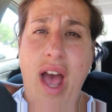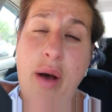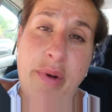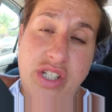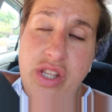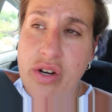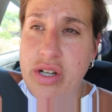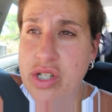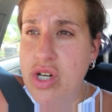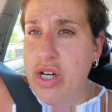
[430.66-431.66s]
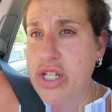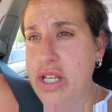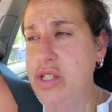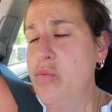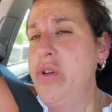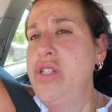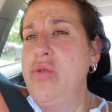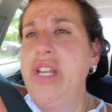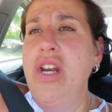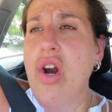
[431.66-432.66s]
How much they're gonna charge us. We
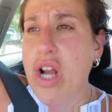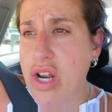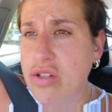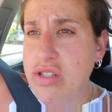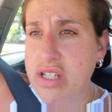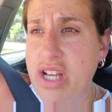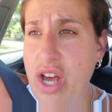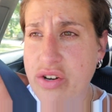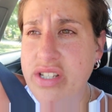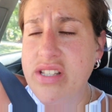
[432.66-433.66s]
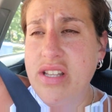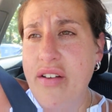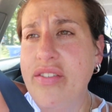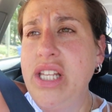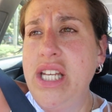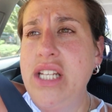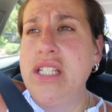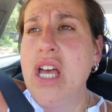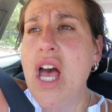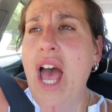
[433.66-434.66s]
do need our gutters and stuff
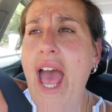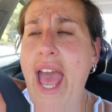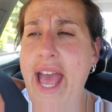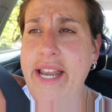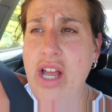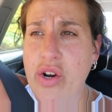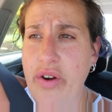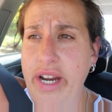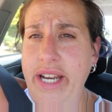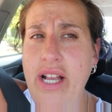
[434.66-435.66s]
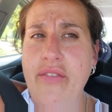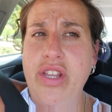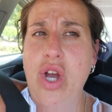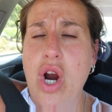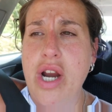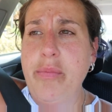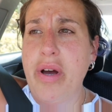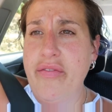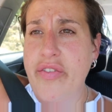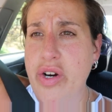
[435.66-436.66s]
cleaned and a grading of the yard,
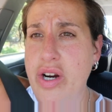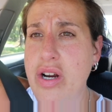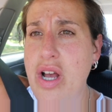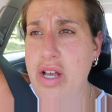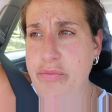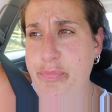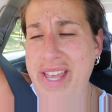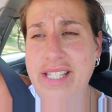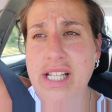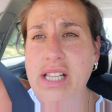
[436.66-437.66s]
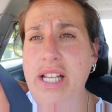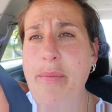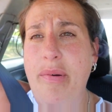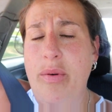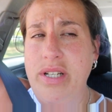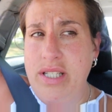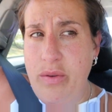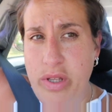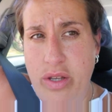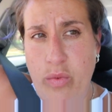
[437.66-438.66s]
but for a basic cleanup, I wanna
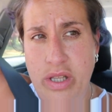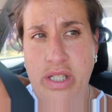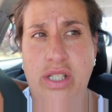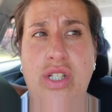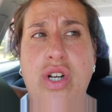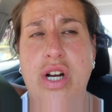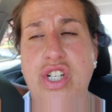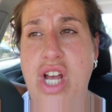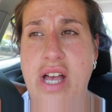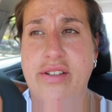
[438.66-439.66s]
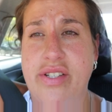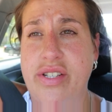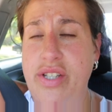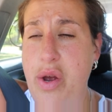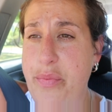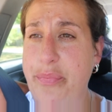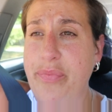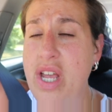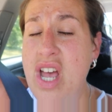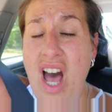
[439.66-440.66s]
see what they're willing to charge us. So
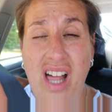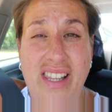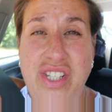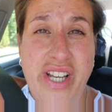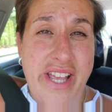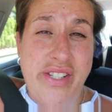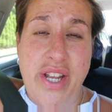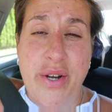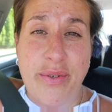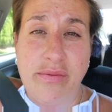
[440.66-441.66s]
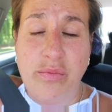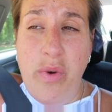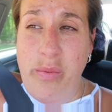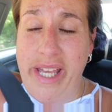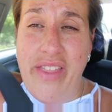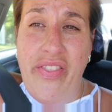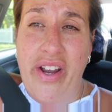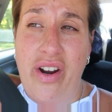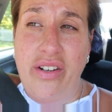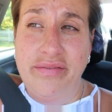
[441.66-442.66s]
I'll let you guys know when we get
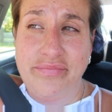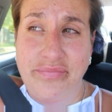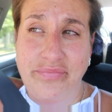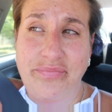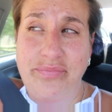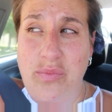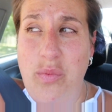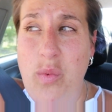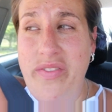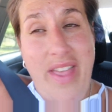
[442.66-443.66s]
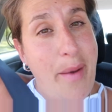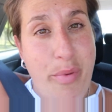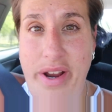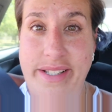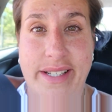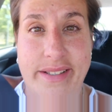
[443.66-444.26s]
there what that price